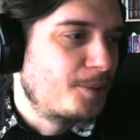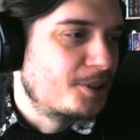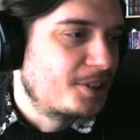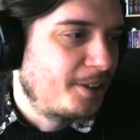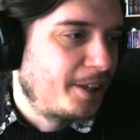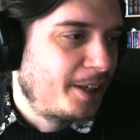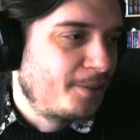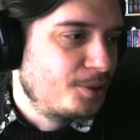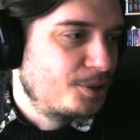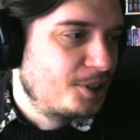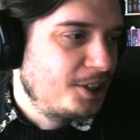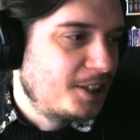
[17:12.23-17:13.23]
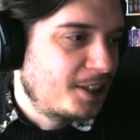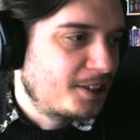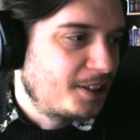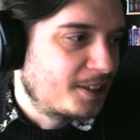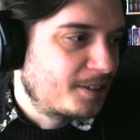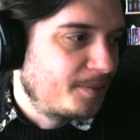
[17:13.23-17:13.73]
Have you seen that yet?
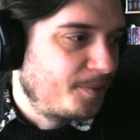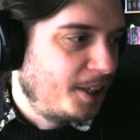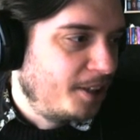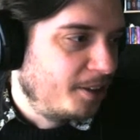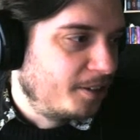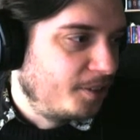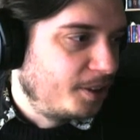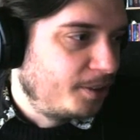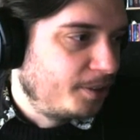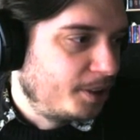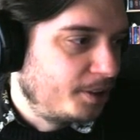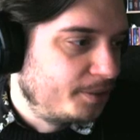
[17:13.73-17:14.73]
Hill, there we go.